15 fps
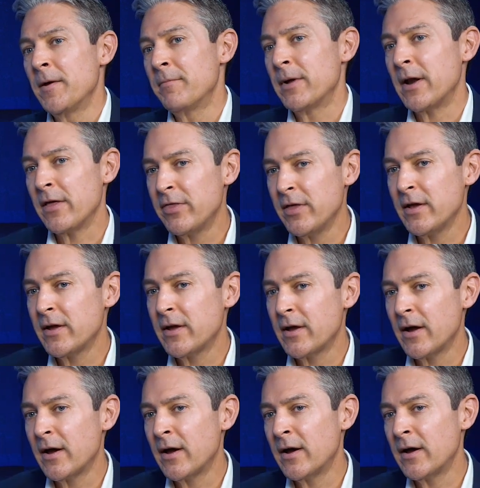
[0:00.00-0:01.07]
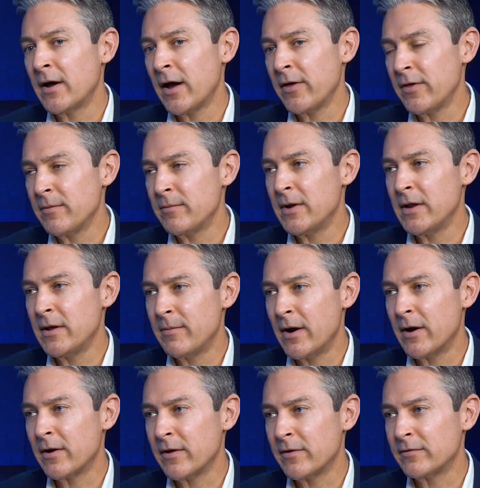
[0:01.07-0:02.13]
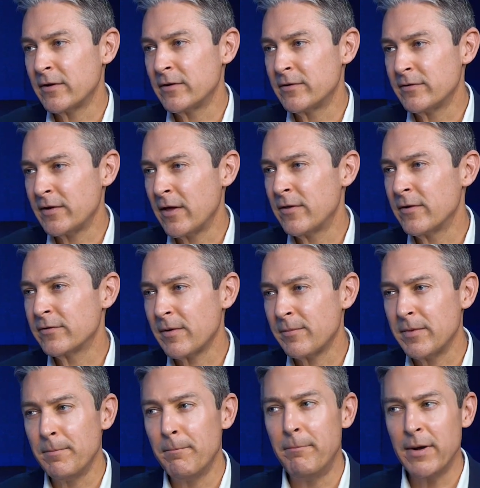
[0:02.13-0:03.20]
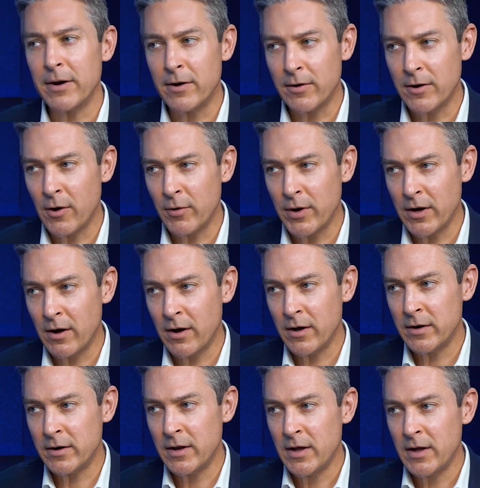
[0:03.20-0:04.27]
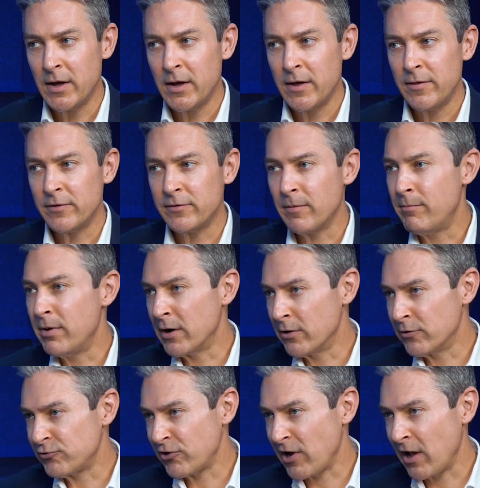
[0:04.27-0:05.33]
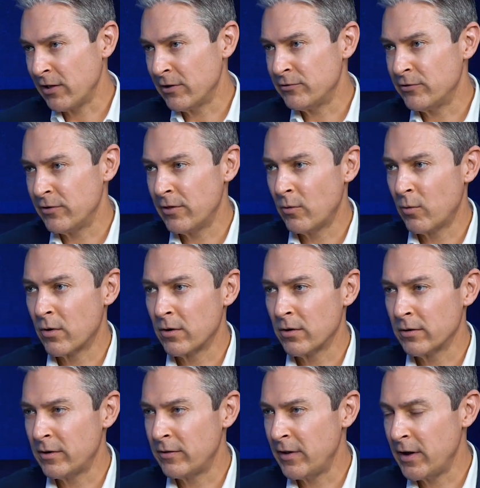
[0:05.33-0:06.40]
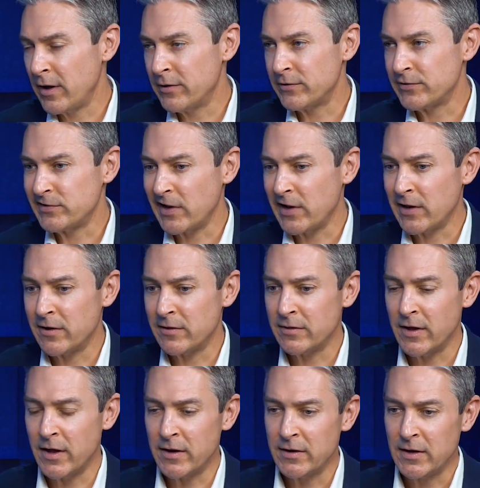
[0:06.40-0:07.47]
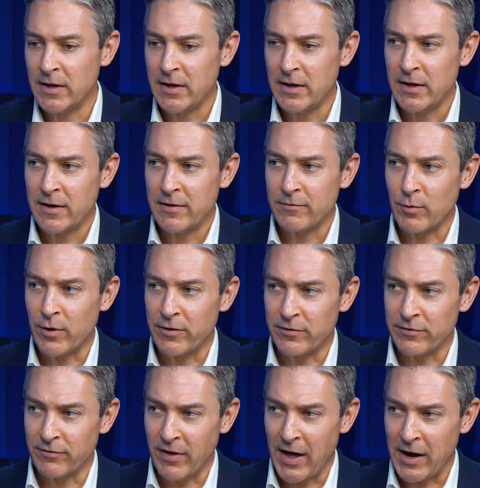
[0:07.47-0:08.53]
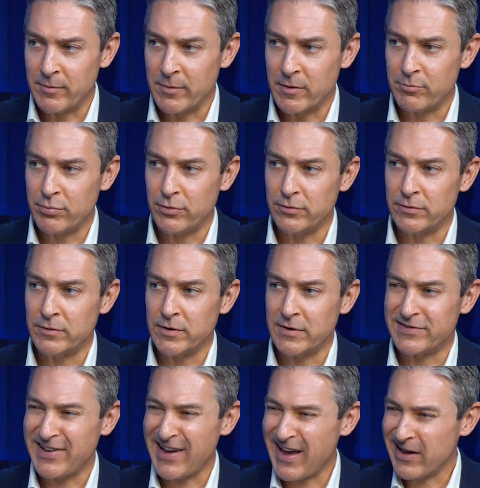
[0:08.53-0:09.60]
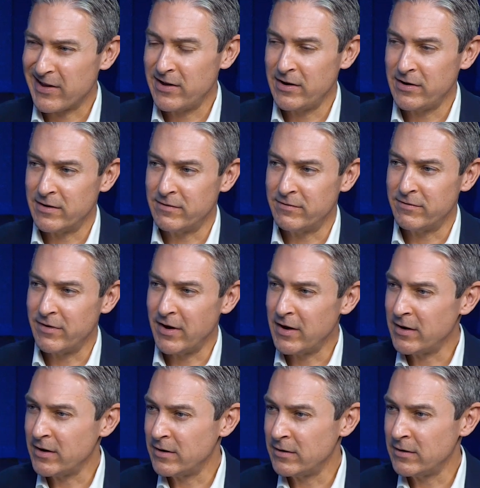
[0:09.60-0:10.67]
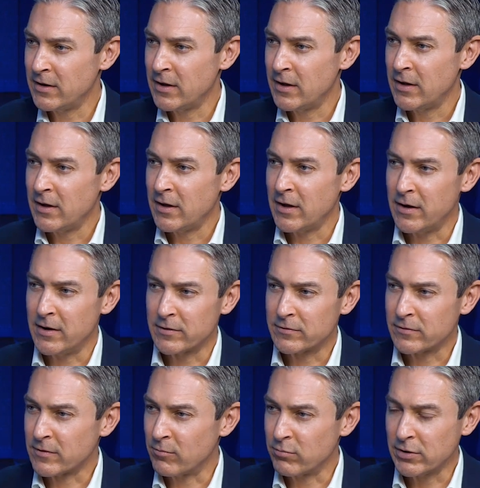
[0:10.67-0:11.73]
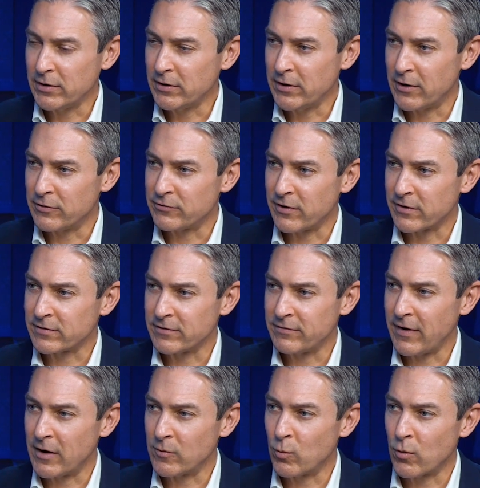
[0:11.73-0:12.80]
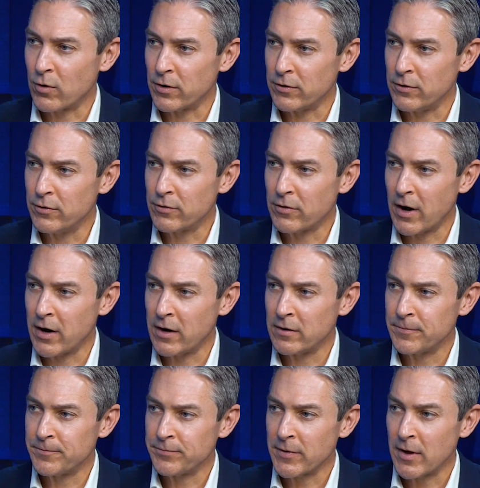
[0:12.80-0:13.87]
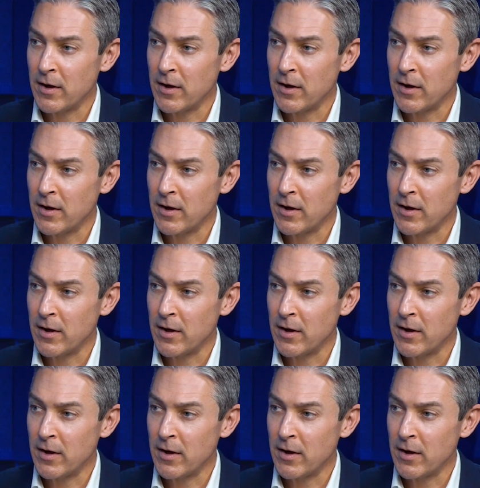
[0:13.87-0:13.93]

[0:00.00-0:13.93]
But I think many Americans understand there's something bigger going on. There's a bigger challenge in the world, and they understand that whether it's Vladimir Putin attacking and invading in a completely unjustified war in Ukraine,